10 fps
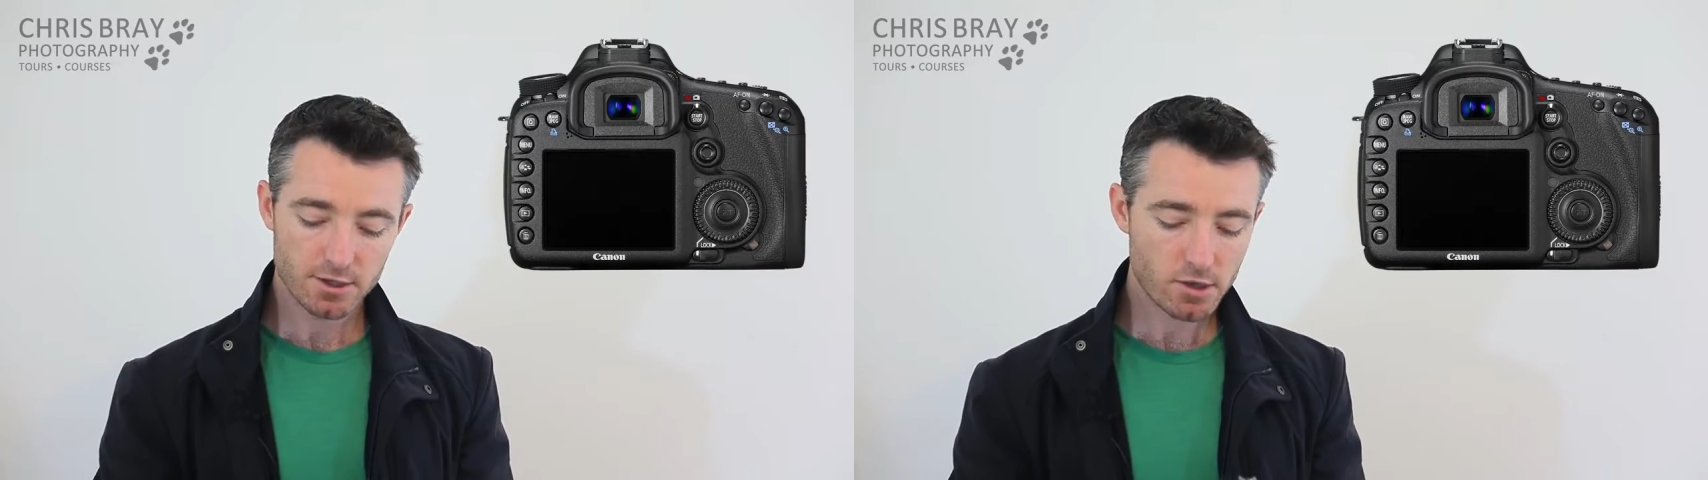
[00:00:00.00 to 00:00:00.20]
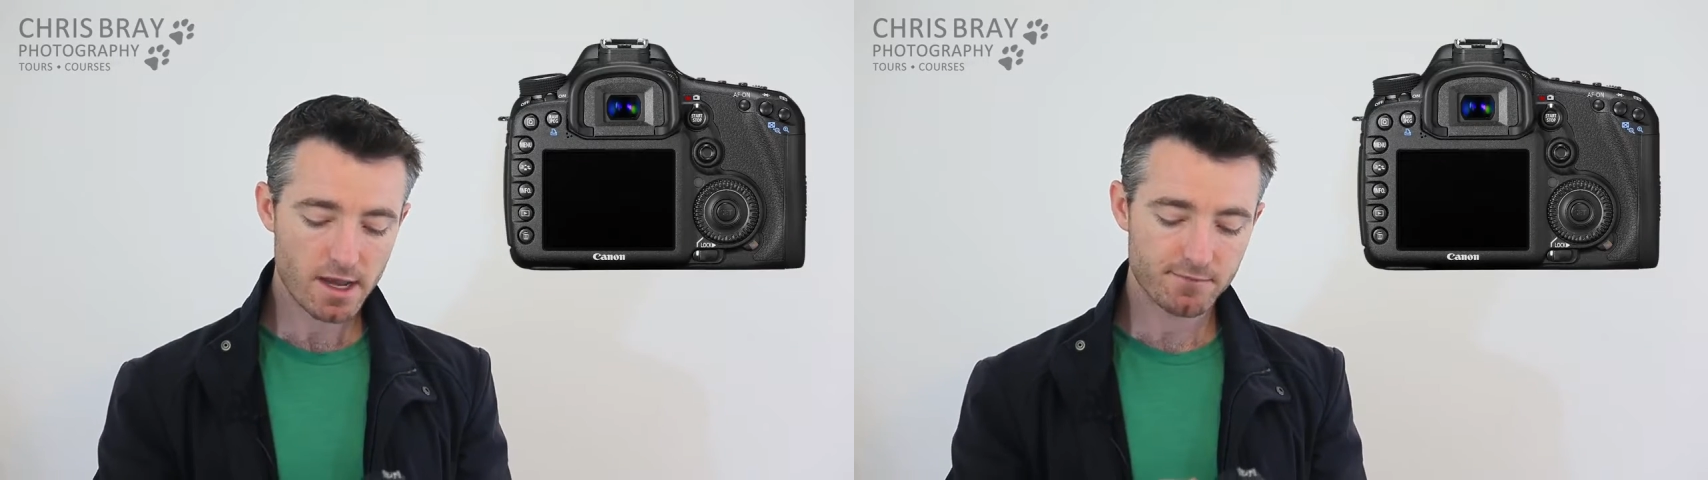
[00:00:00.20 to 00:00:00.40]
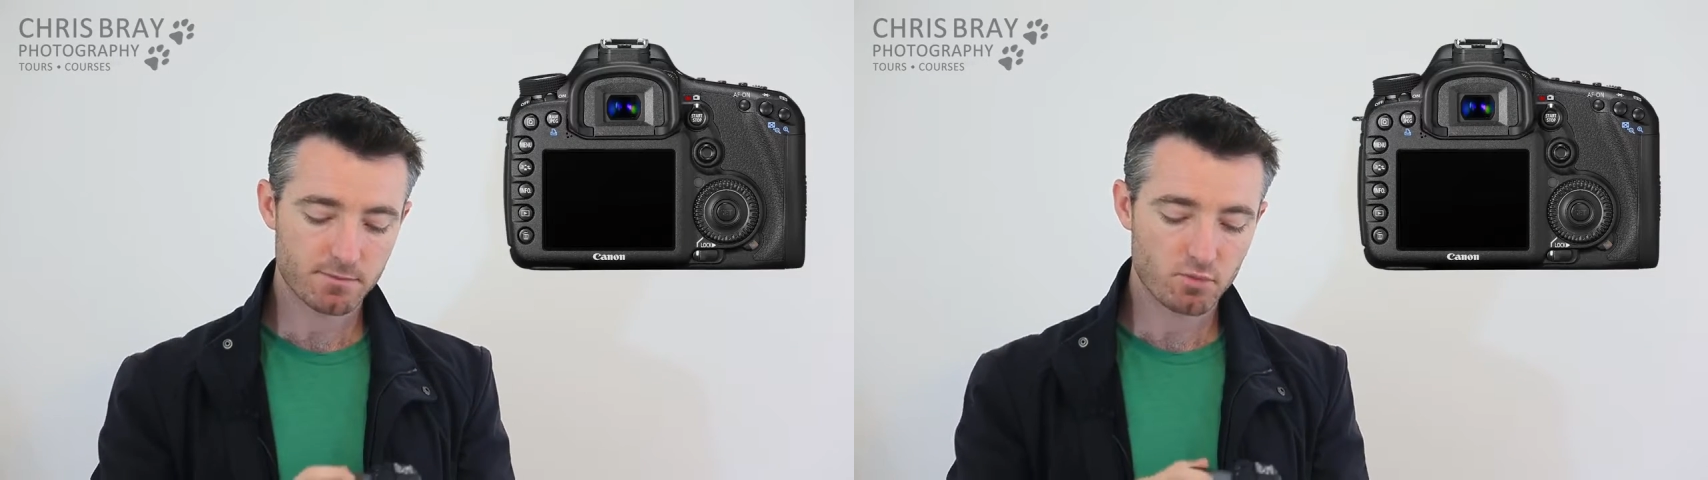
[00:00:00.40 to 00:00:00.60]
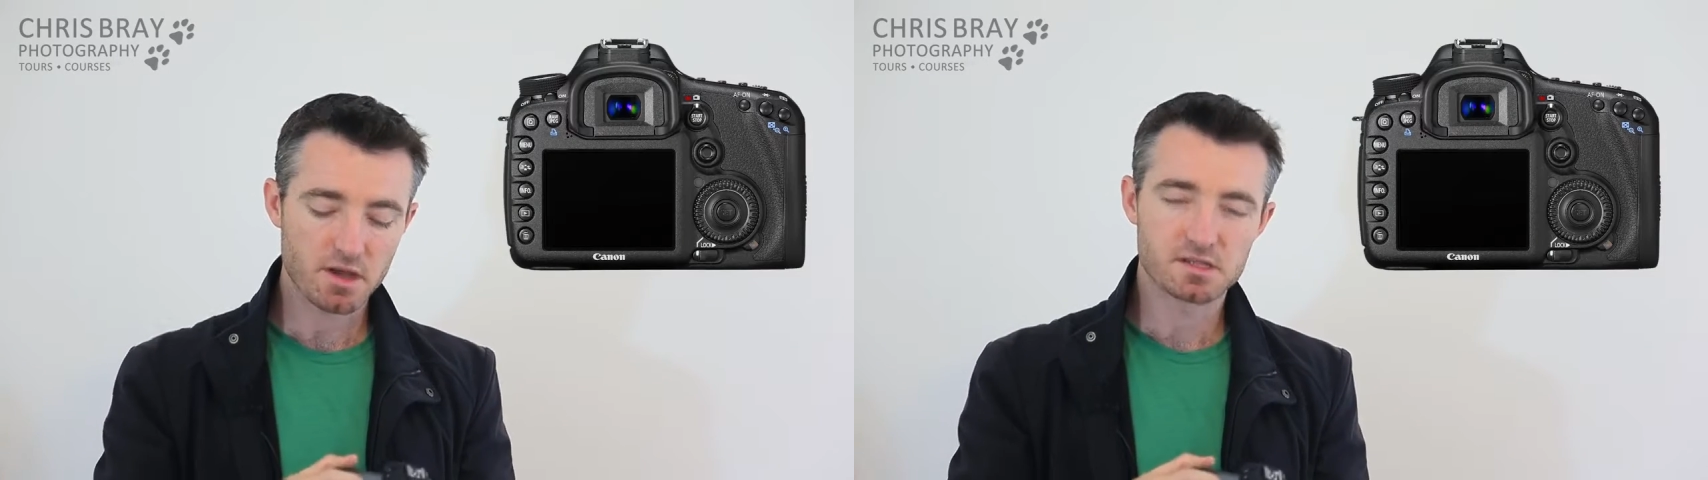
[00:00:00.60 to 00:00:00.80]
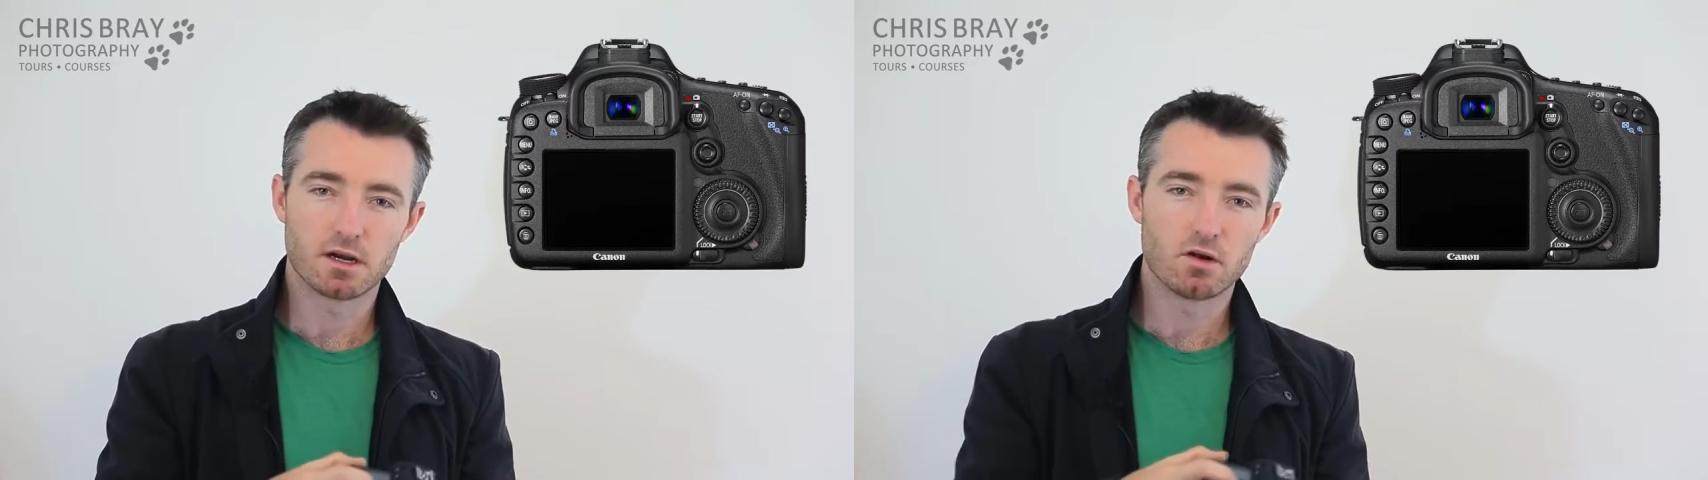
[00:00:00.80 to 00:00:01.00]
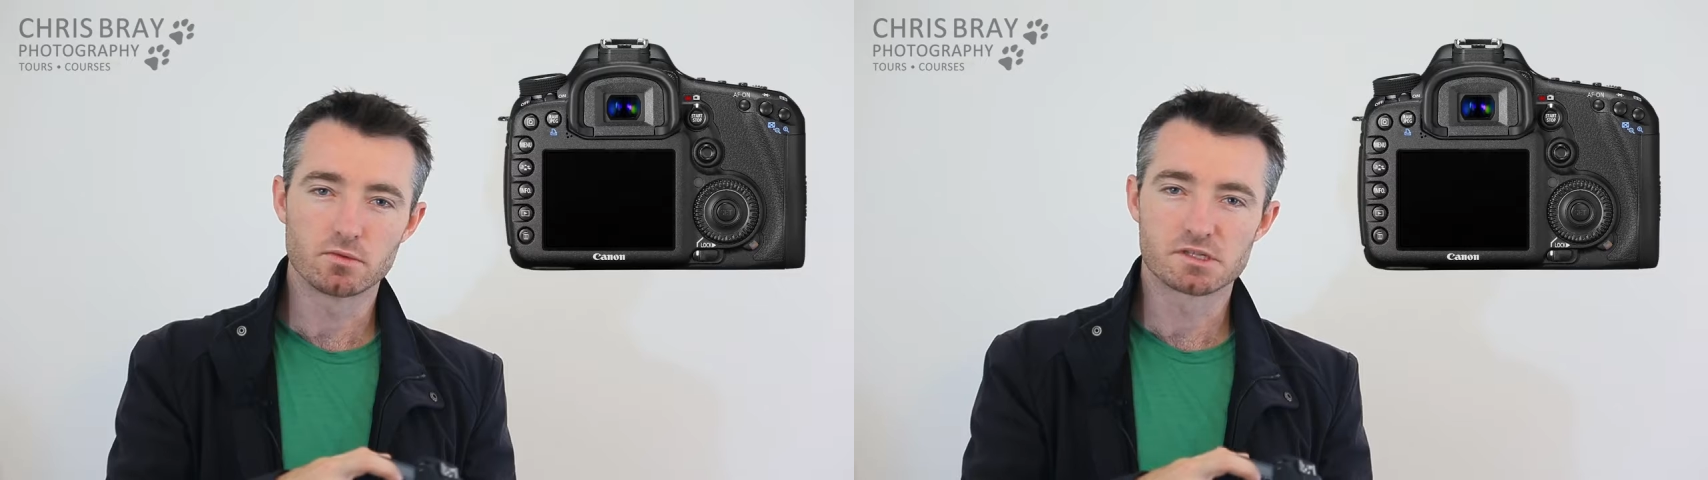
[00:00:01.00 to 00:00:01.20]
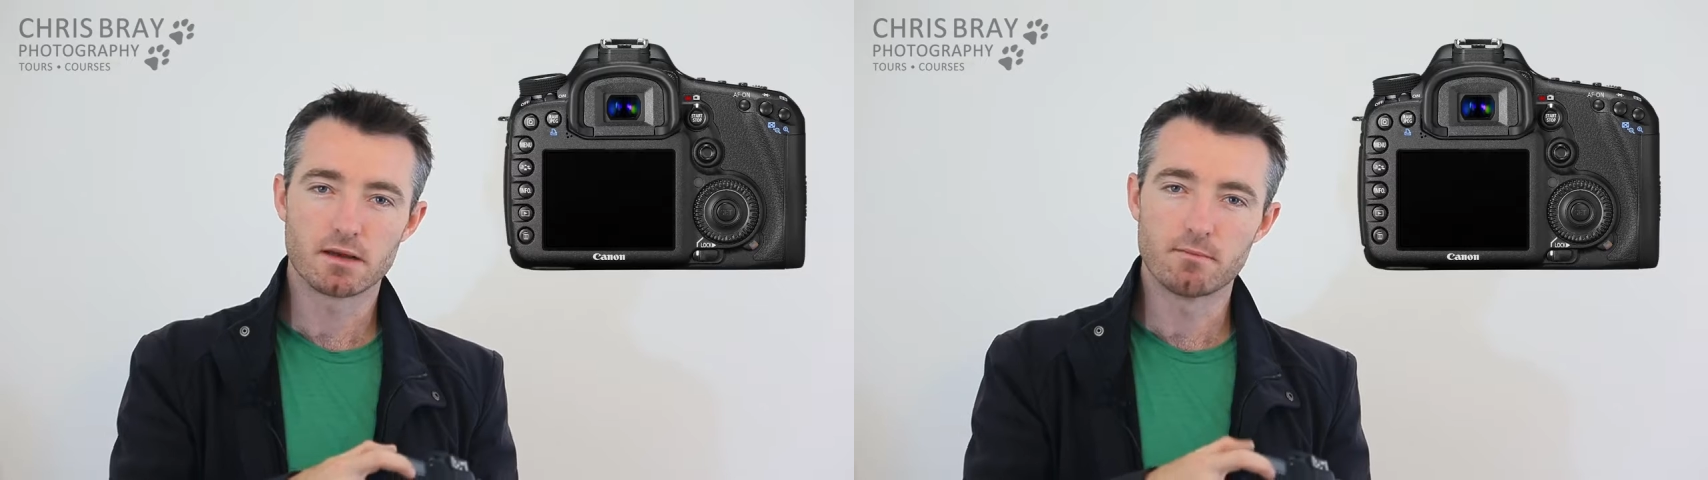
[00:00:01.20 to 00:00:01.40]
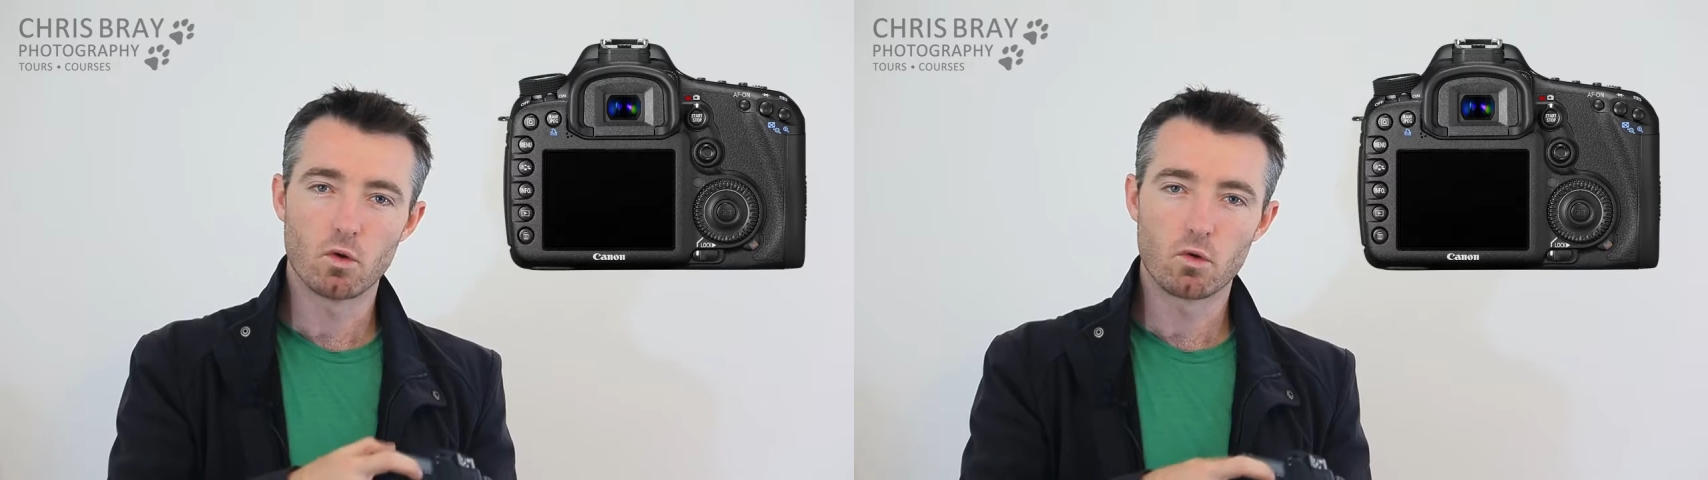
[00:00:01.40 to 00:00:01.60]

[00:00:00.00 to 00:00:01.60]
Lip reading: you don't have to press and hold some